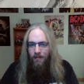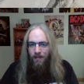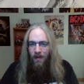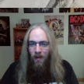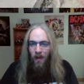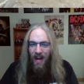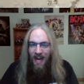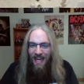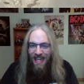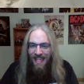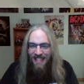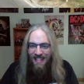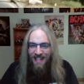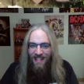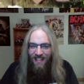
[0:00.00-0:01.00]
But why
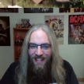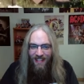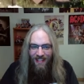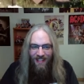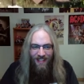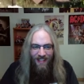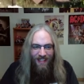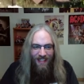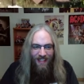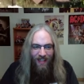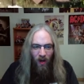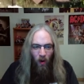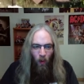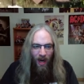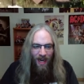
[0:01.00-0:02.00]
isn't it?
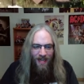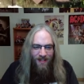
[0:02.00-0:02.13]
Why